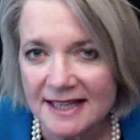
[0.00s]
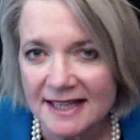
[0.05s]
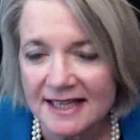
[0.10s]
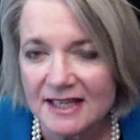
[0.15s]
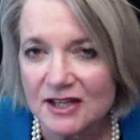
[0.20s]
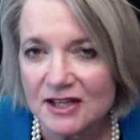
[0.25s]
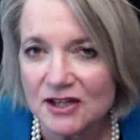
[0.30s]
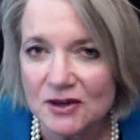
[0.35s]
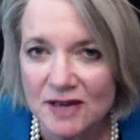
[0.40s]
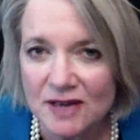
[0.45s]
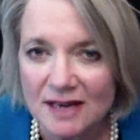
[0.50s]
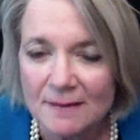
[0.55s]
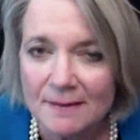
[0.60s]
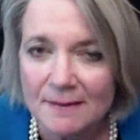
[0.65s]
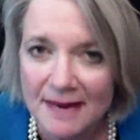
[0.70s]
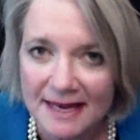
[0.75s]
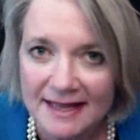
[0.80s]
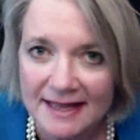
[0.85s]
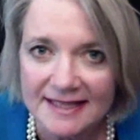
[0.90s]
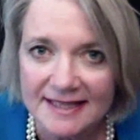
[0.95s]
like, you can
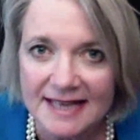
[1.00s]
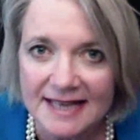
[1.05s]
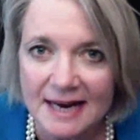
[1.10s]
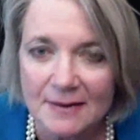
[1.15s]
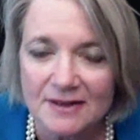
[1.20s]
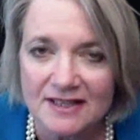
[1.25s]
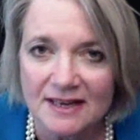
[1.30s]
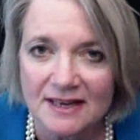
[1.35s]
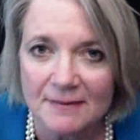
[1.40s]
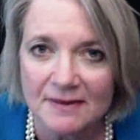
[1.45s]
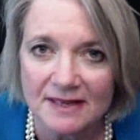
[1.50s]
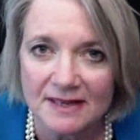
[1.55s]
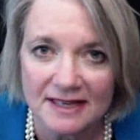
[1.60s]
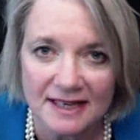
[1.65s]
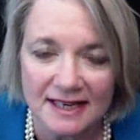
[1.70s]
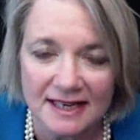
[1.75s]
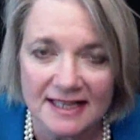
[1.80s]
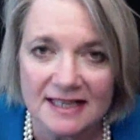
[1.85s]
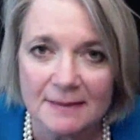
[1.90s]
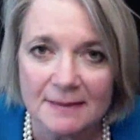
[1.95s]
make these hours up in
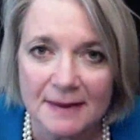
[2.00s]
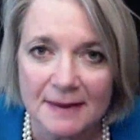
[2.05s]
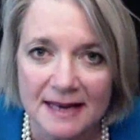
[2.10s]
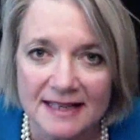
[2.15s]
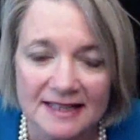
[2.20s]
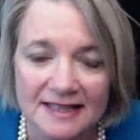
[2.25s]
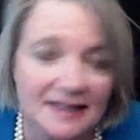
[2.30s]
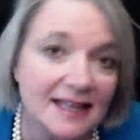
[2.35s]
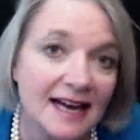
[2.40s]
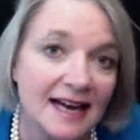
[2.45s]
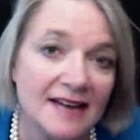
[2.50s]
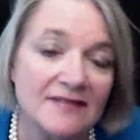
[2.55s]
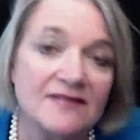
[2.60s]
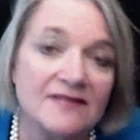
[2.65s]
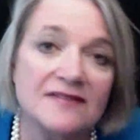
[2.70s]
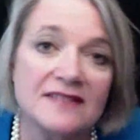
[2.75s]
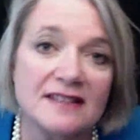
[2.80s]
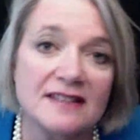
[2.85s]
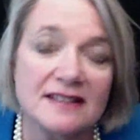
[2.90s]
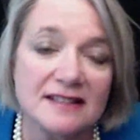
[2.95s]
an independent live
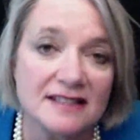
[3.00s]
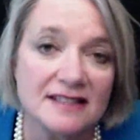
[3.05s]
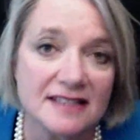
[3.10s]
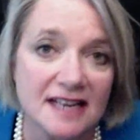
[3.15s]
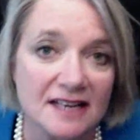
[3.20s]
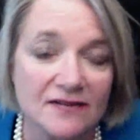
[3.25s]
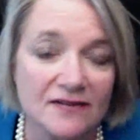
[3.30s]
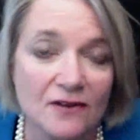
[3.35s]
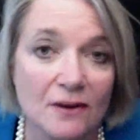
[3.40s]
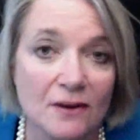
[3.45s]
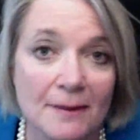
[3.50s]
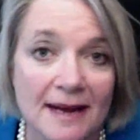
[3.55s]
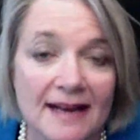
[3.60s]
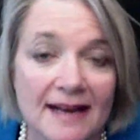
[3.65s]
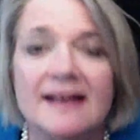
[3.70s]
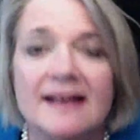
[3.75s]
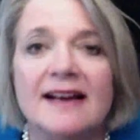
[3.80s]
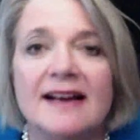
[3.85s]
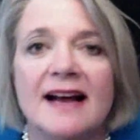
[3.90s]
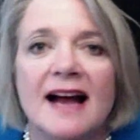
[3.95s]
study
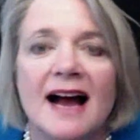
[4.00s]
format.